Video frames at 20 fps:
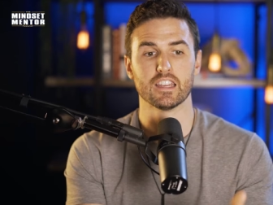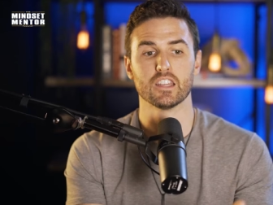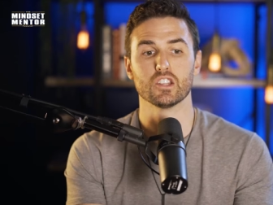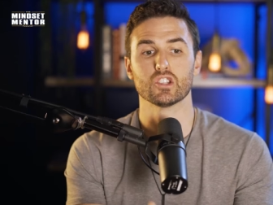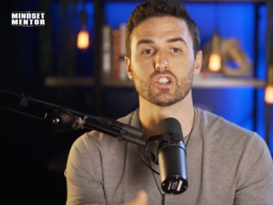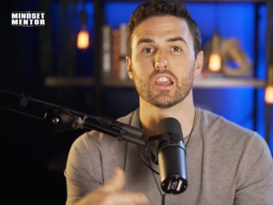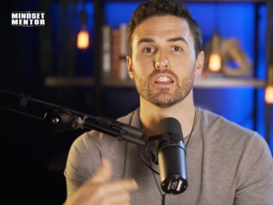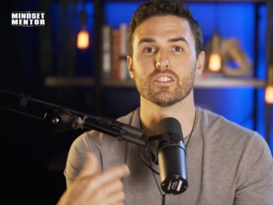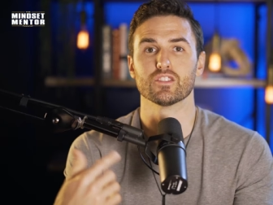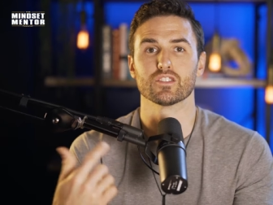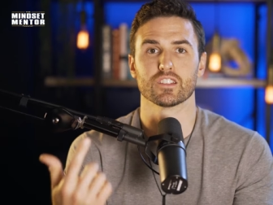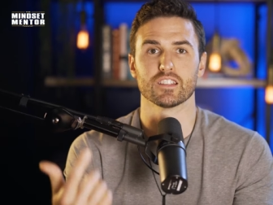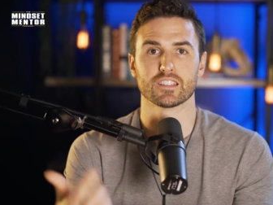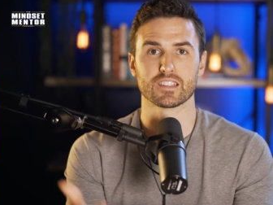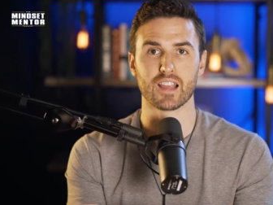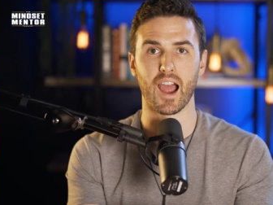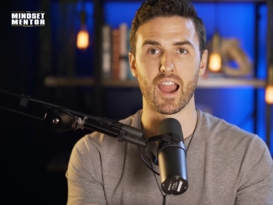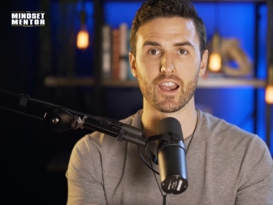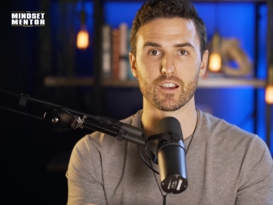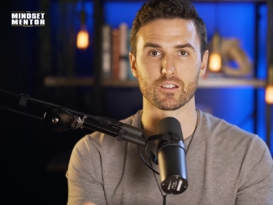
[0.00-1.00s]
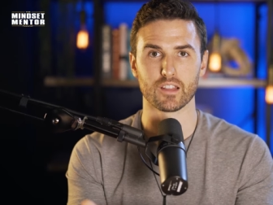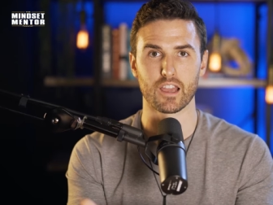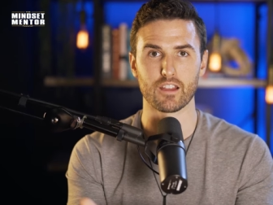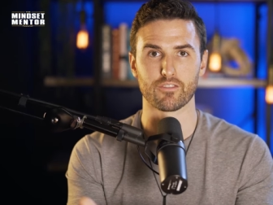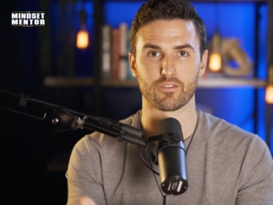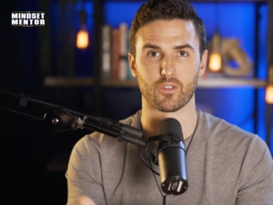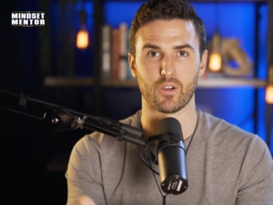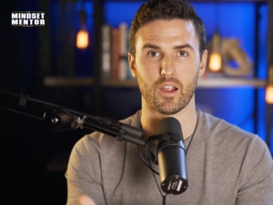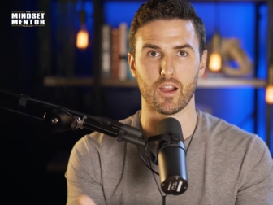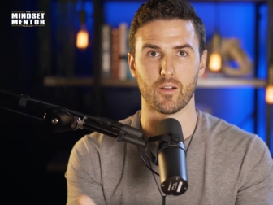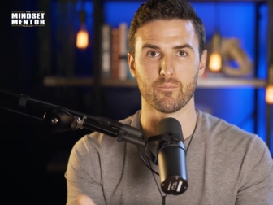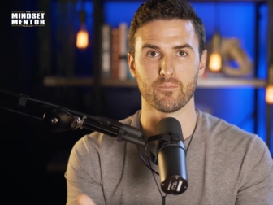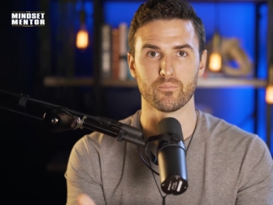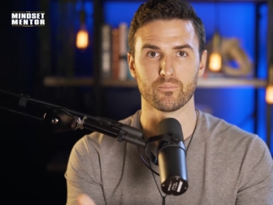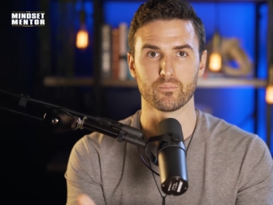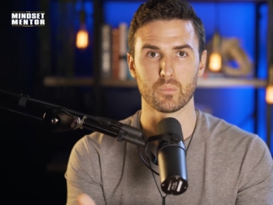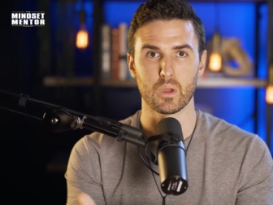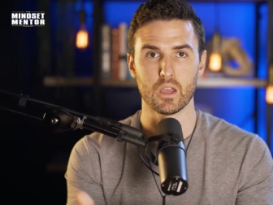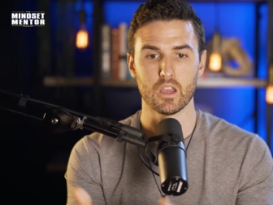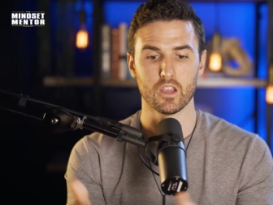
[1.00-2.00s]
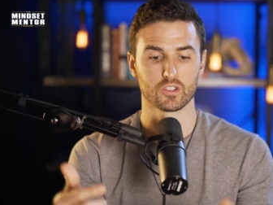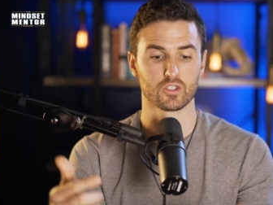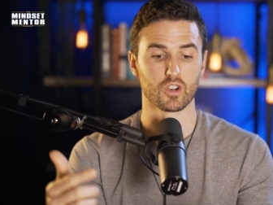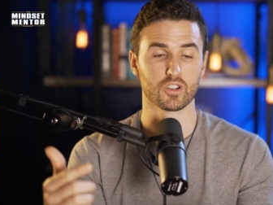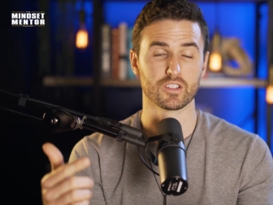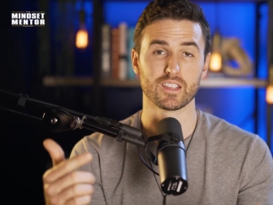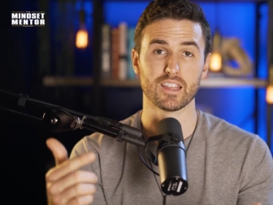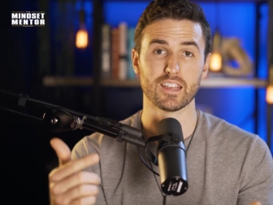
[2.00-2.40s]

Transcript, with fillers: And he changed his entire life around starts